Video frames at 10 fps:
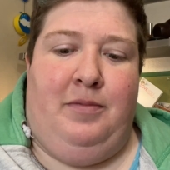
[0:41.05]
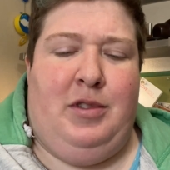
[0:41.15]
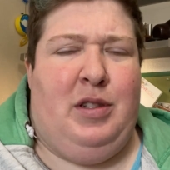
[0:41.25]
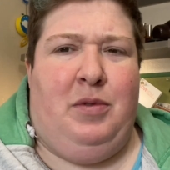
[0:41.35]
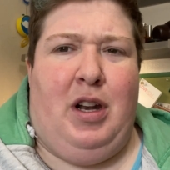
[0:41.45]

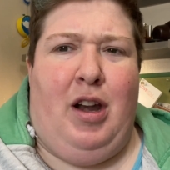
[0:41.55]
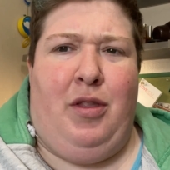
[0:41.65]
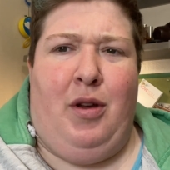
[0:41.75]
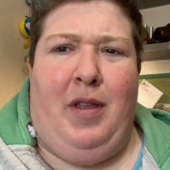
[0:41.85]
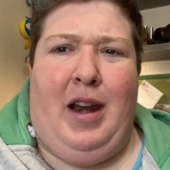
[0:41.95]
Just wanted to
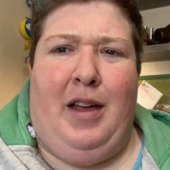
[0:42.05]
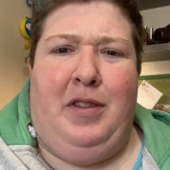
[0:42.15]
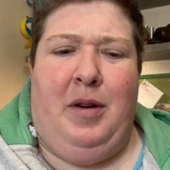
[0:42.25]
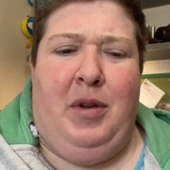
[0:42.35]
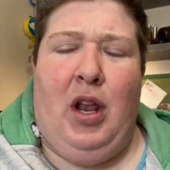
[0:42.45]
throw that out
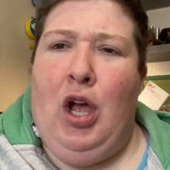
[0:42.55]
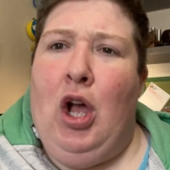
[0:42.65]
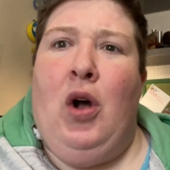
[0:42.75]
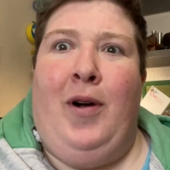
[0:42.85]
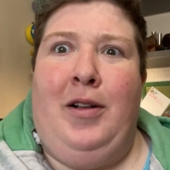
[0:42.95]
there, but
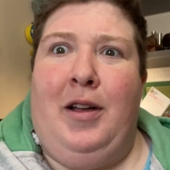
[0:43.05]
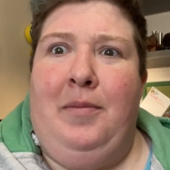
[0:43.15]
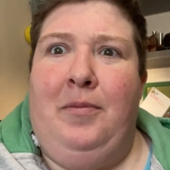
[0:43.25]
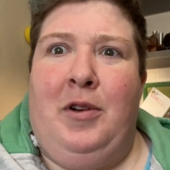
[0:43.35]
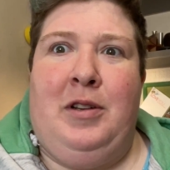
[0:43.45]

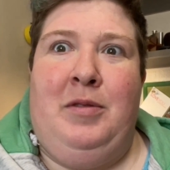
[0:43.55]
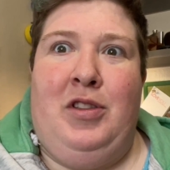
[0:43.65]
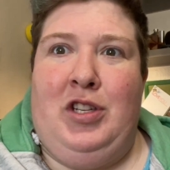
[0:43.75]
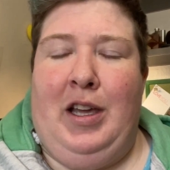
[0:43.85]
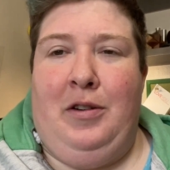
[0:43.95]
welcome to
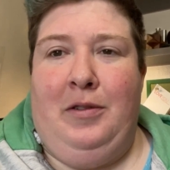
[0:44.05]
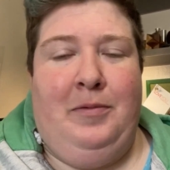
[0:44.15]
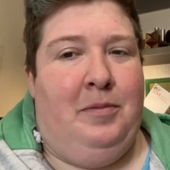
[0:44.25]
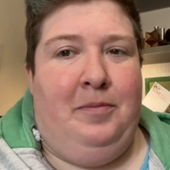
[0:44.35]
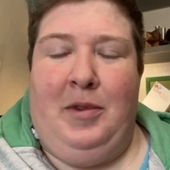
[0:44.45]
the channel.
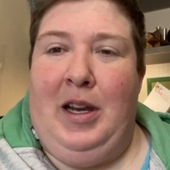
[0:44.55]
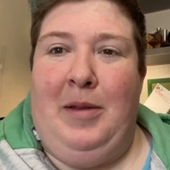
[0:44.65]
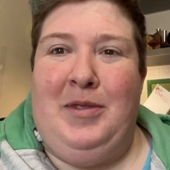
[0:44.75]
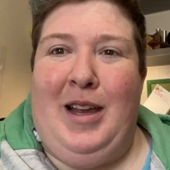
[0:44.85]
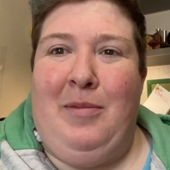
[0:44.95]
My
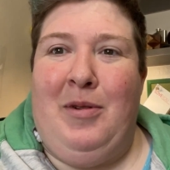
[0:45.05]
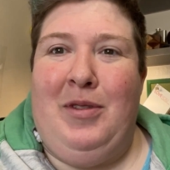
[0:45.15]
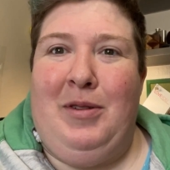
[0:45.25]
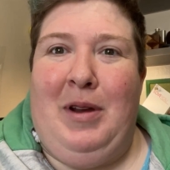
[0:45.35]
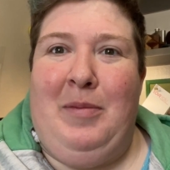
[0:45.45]
name's Amber
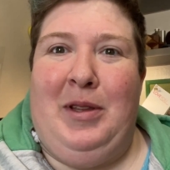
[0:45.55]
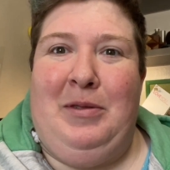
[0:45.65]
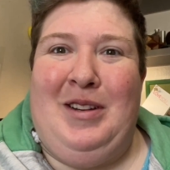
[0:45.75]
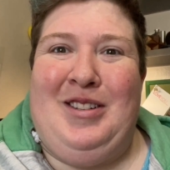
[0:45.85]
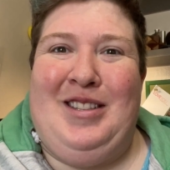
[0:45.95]
with the Ramblin'
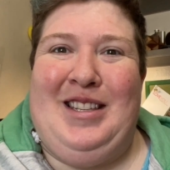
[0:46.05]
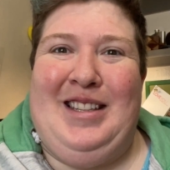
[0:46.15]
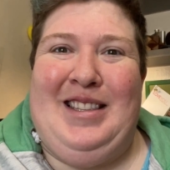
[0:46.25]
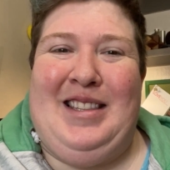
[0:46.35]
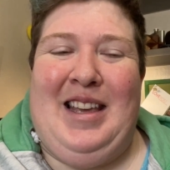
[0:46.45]

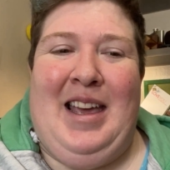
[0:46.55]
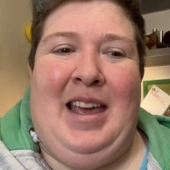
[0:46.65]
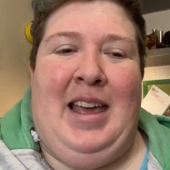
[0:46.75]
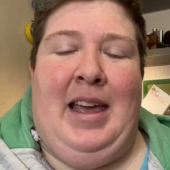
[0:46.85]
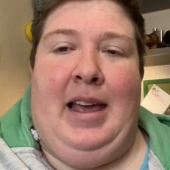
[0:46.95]
Richardsons,
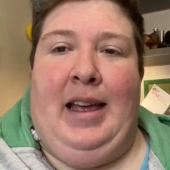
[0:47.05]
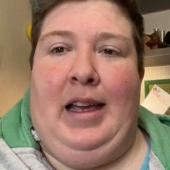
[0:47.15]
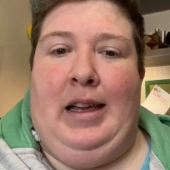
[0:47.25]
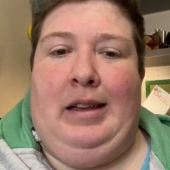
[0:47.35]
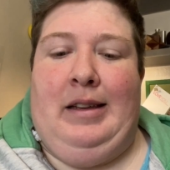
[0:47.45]

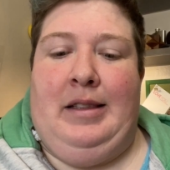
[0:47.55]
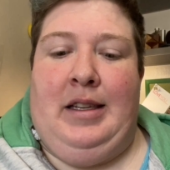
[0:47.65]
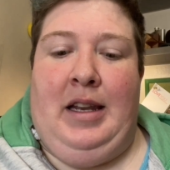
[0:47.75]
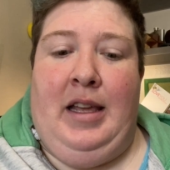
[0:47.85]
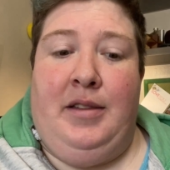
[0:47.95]
and
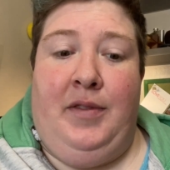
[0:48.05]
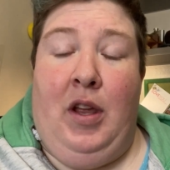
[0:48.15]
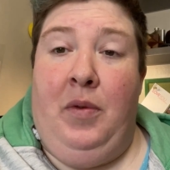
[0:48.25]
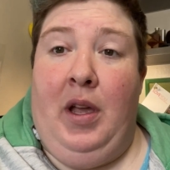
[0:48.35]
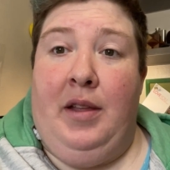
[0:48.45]
today's
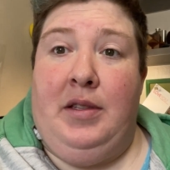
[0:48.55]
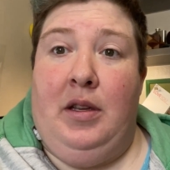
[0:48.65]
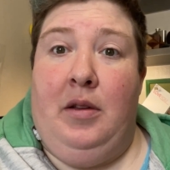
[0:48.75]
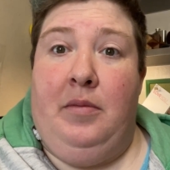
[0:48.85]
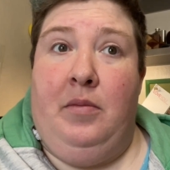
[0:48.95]
video we got
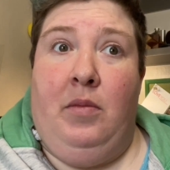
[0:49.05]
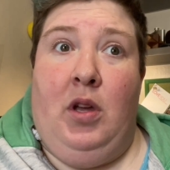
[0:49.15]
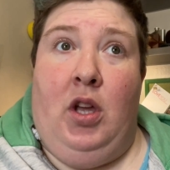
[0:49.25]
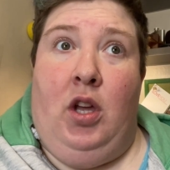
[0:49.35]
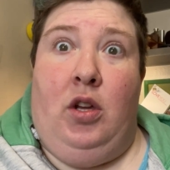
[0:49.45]
some
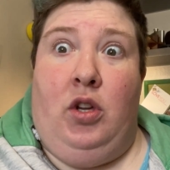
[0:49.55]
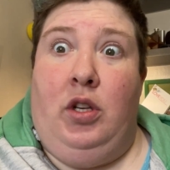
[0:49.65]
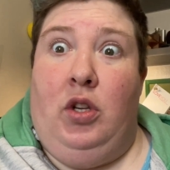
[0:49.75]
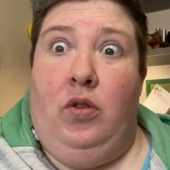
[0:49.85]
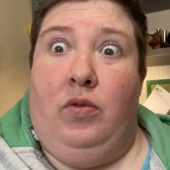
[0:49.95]

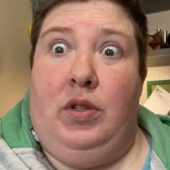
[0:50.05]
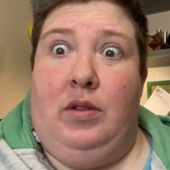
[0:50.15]
good news.